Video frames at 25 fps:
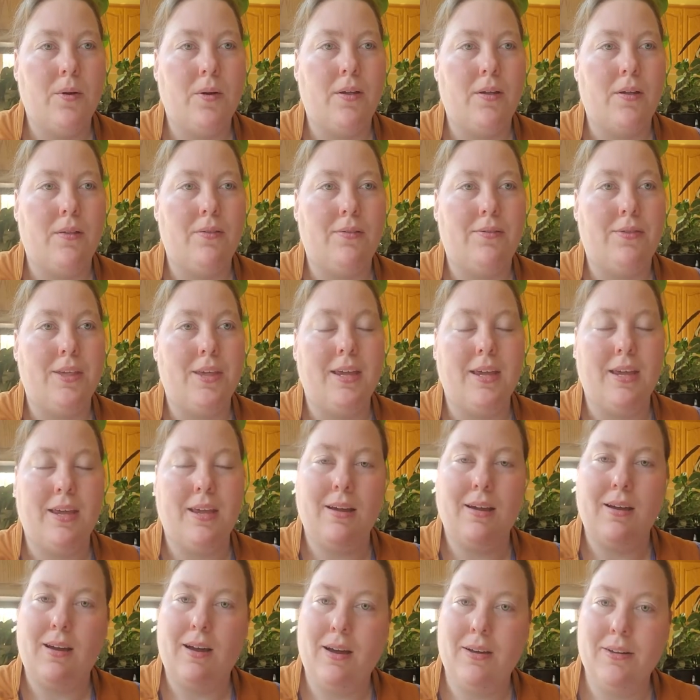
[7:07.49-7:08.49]

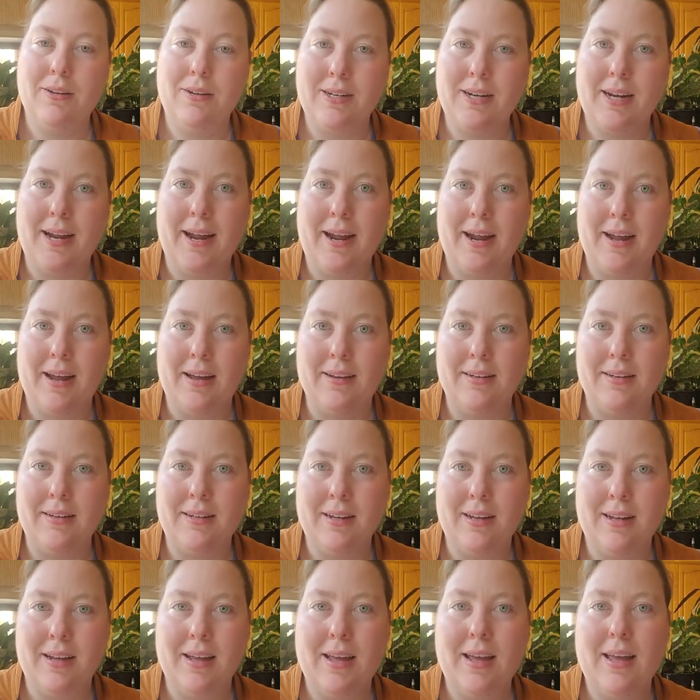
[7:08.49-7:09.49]
The other hand
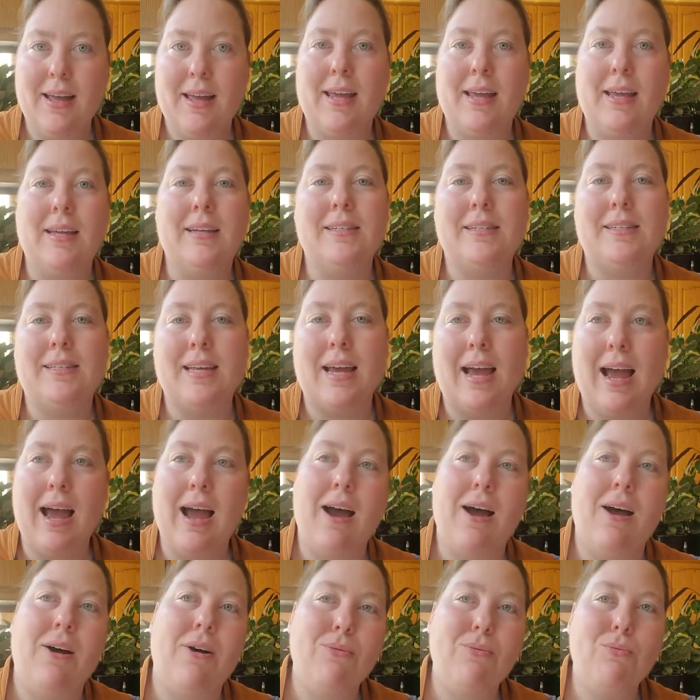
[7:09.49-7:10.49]
is
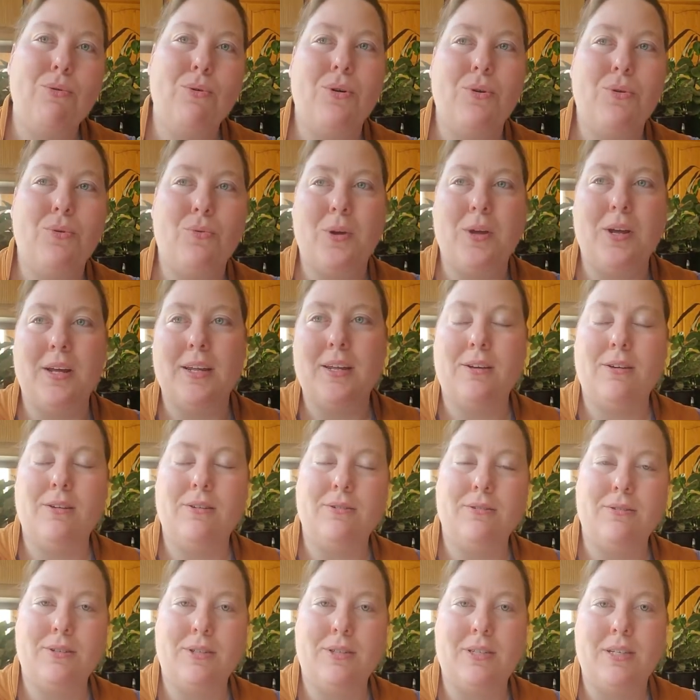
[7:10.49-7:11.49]
how would we
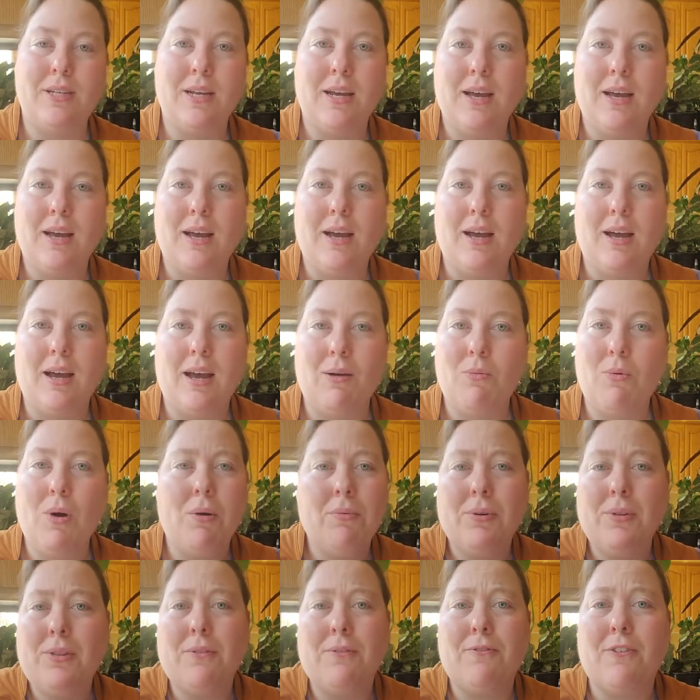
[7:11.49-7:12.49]
use, what
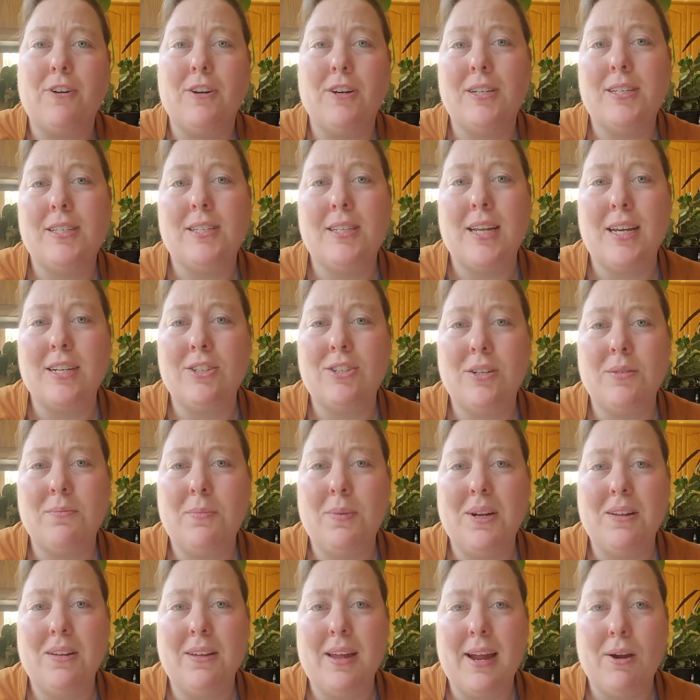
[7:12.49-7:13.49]
would the first session
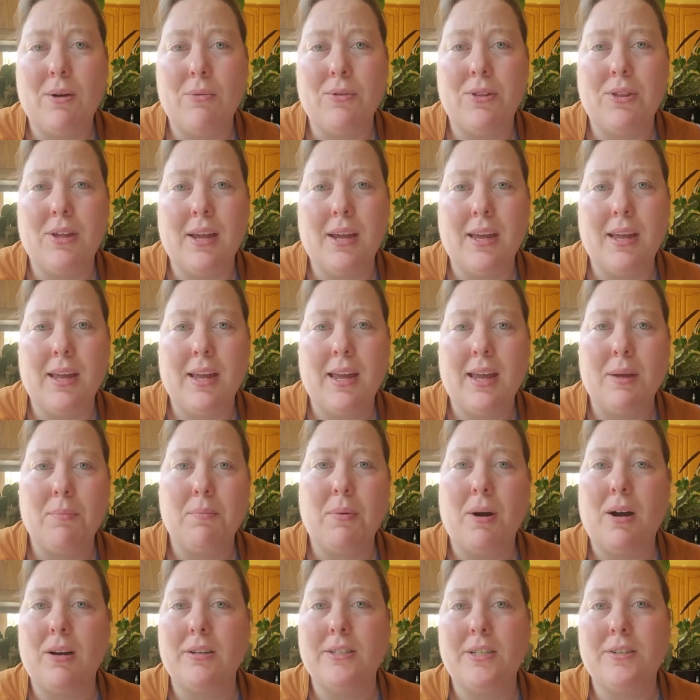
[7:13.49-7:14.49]
be like with a
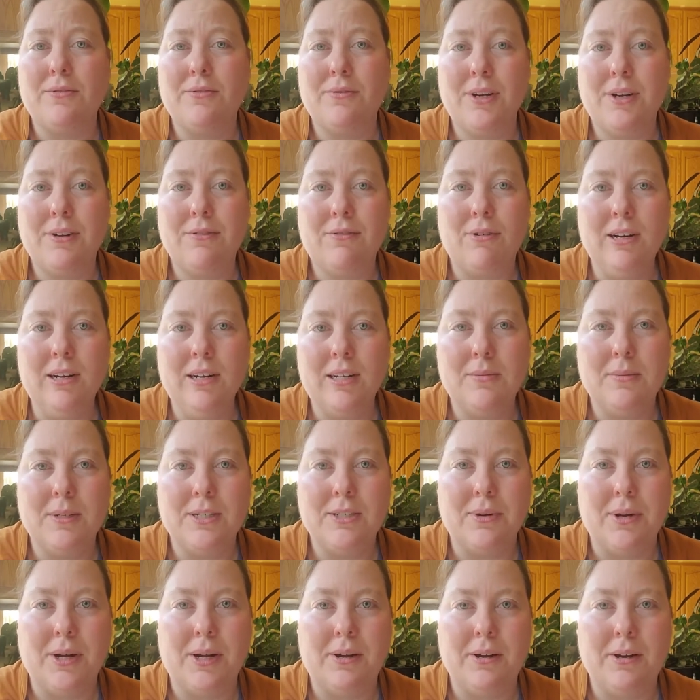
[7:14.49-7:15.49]
positive reinforcement
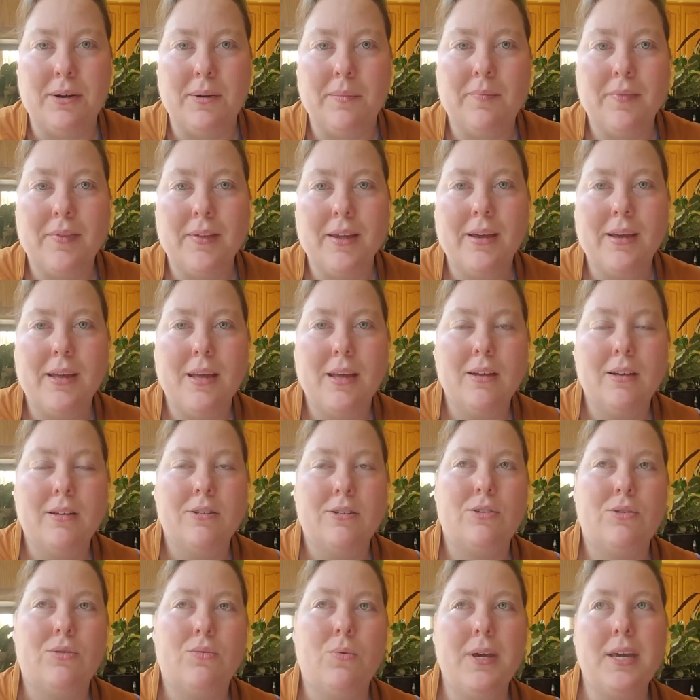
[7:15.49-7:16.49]
trainer?
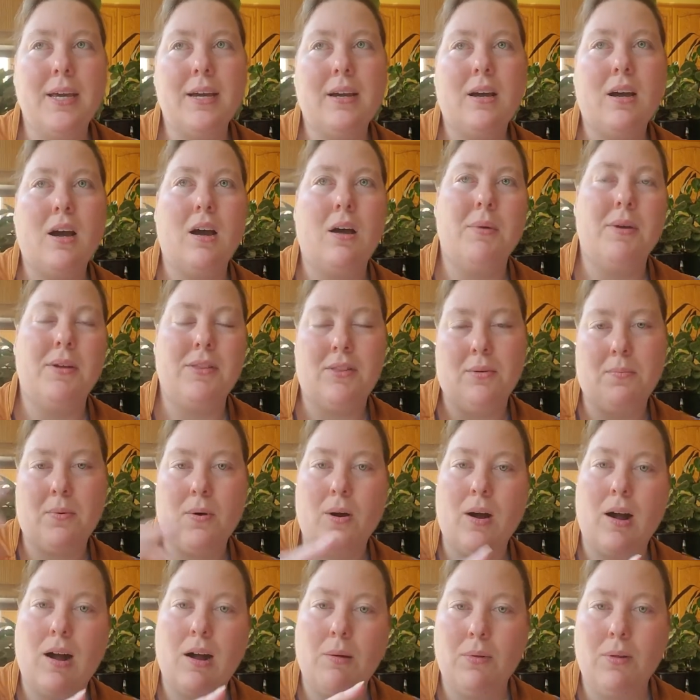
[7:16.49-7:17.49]
So we come at the
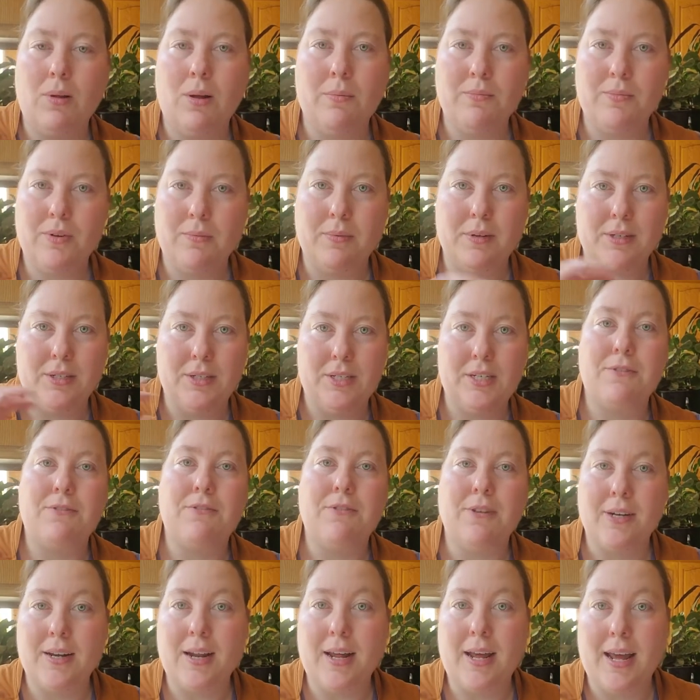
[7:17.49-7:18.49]
problem from a
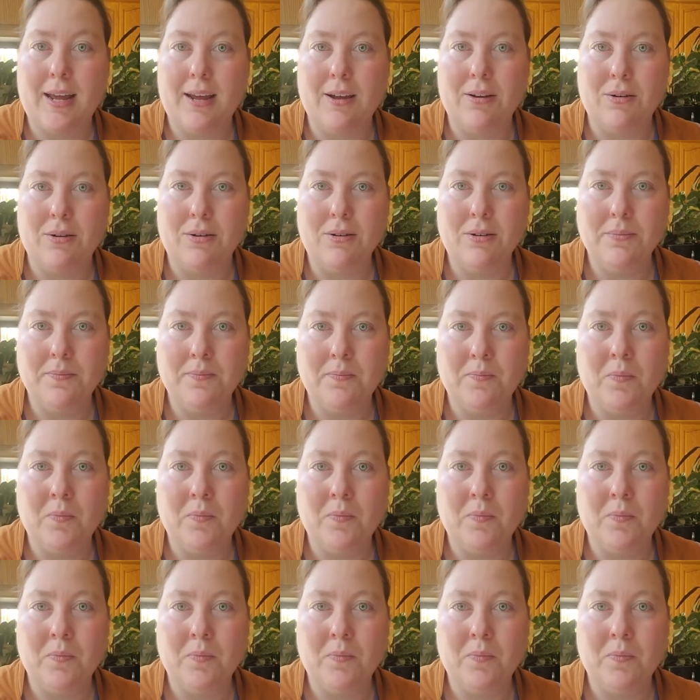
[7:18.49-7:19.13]
different angle.